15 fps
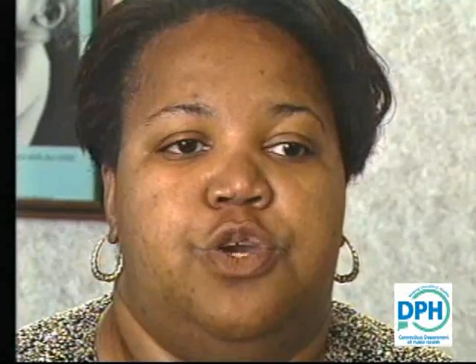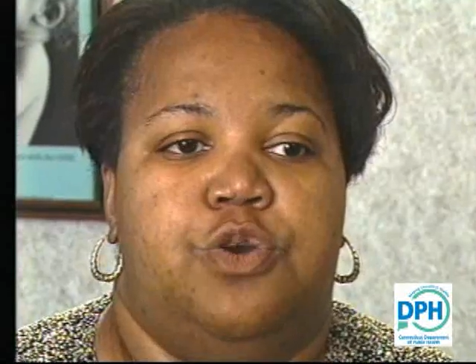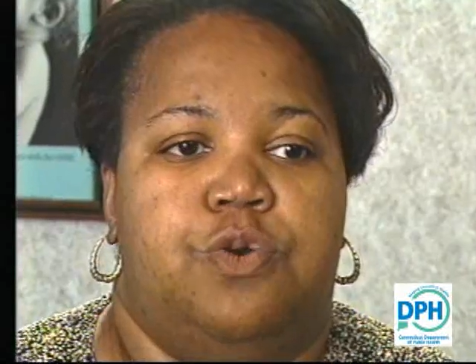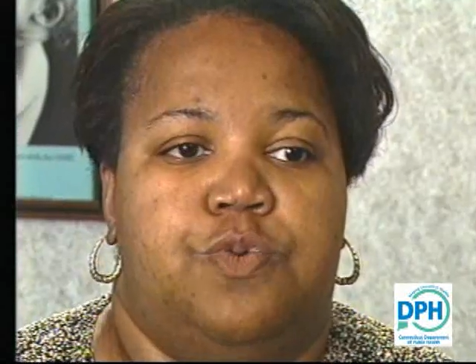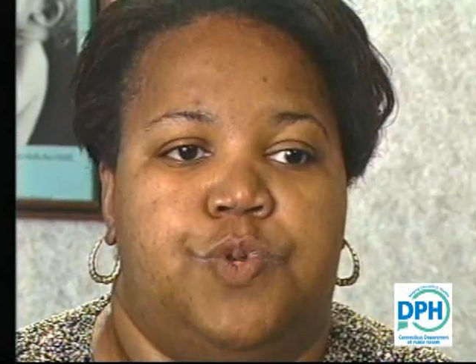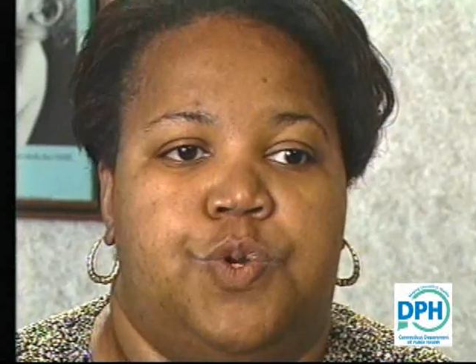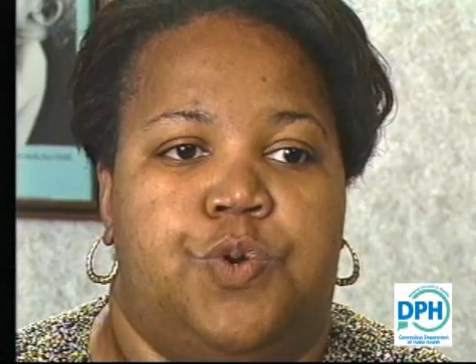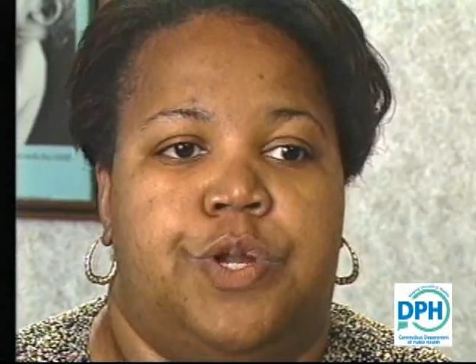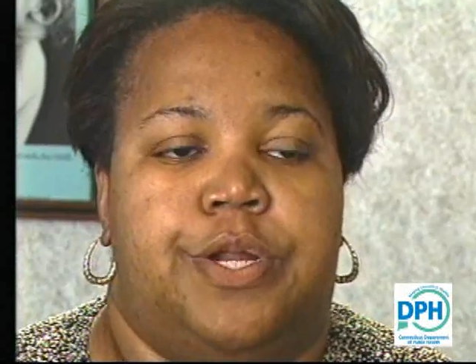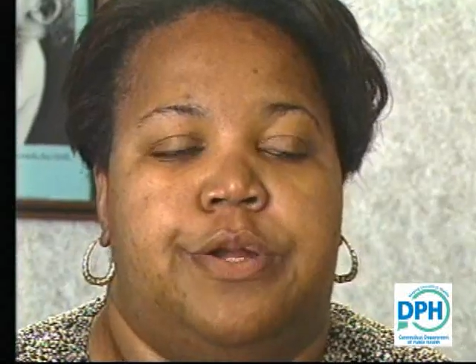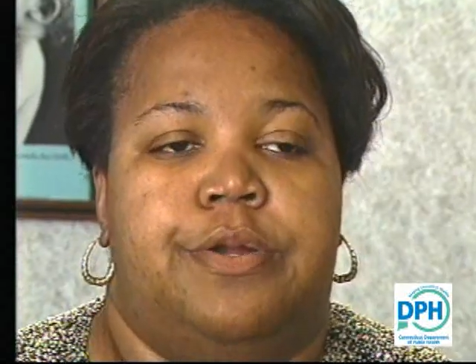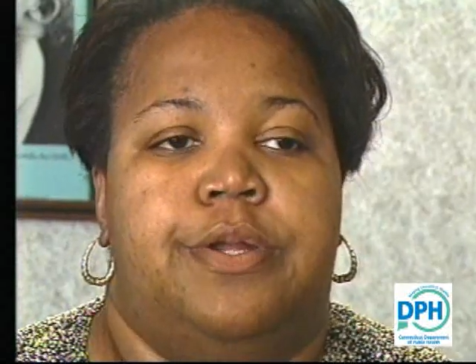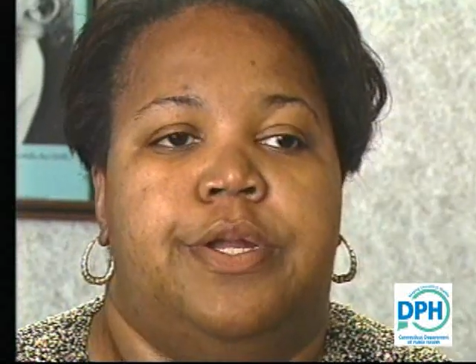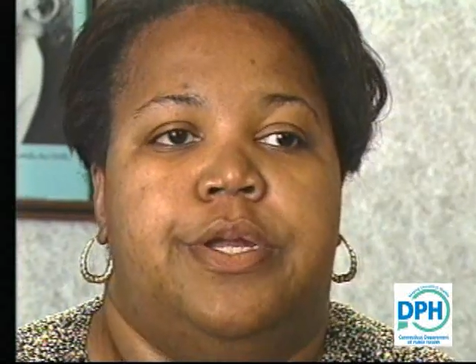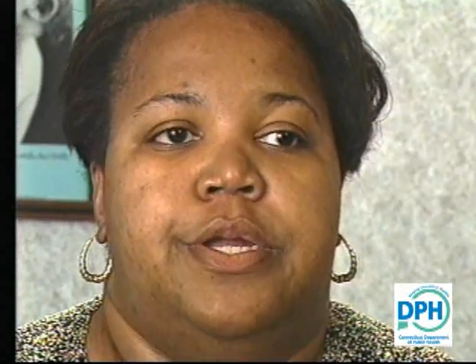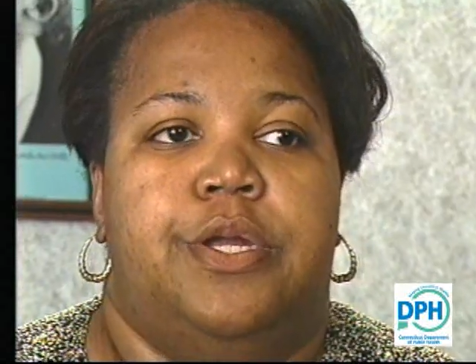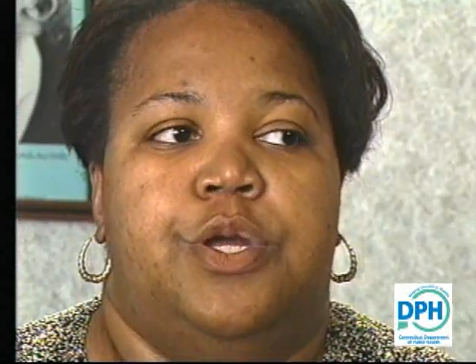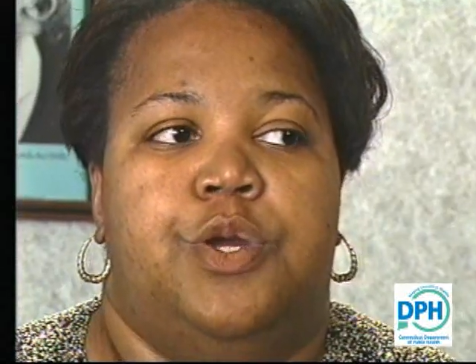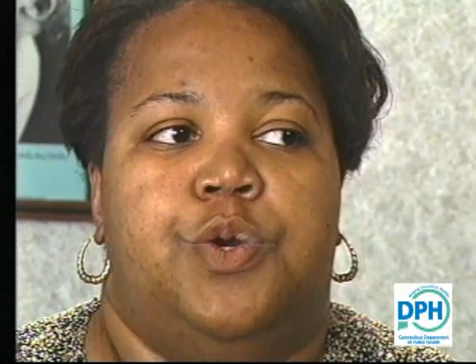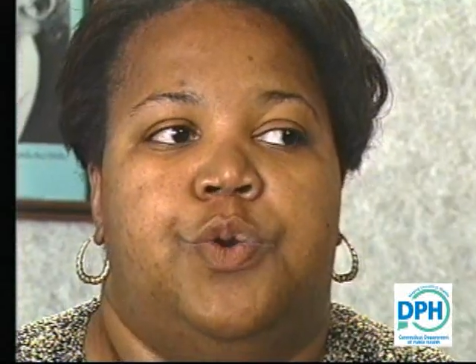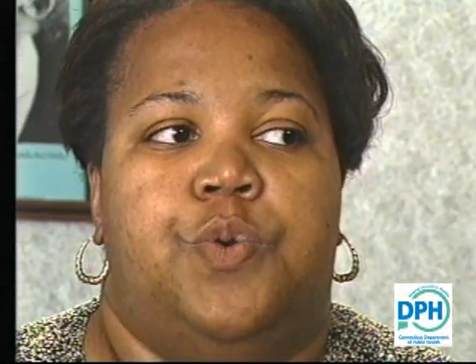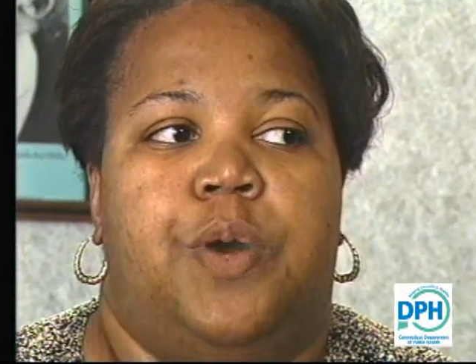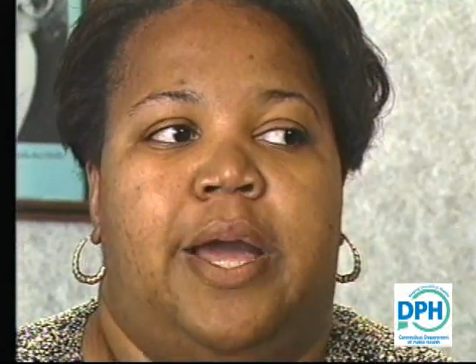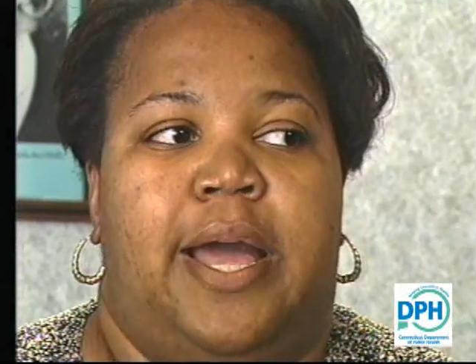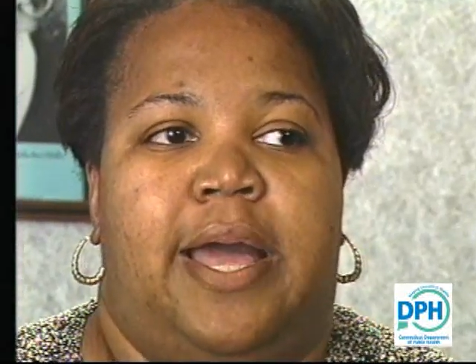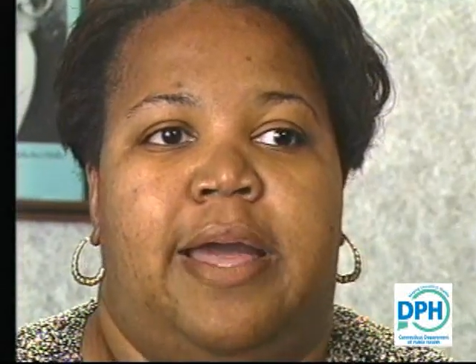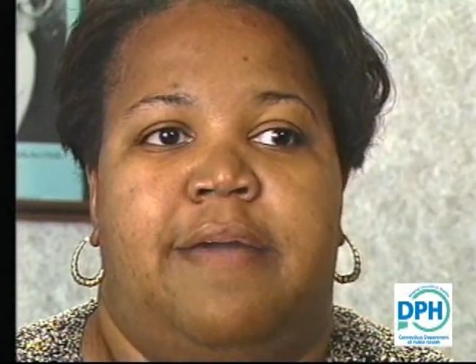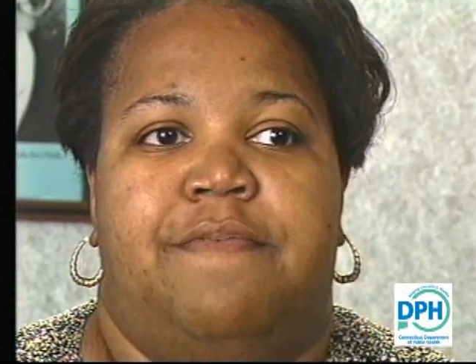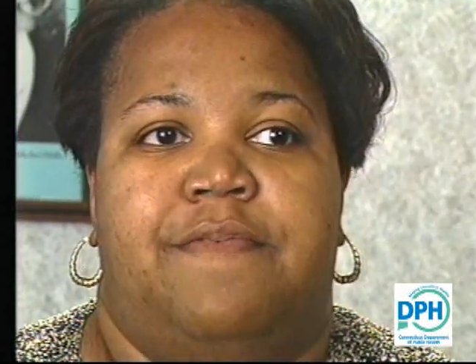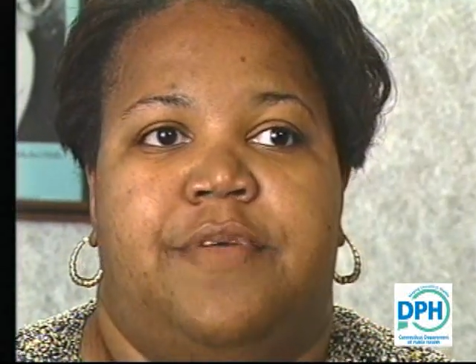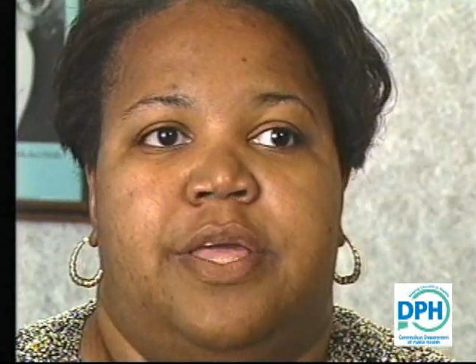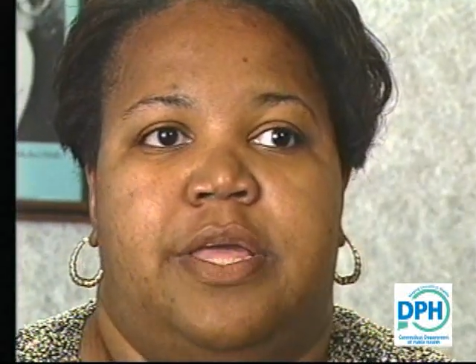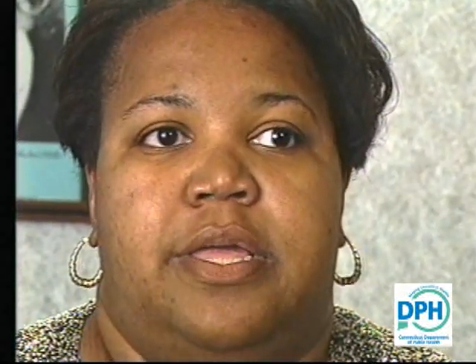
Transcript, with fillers: year old daughter who I've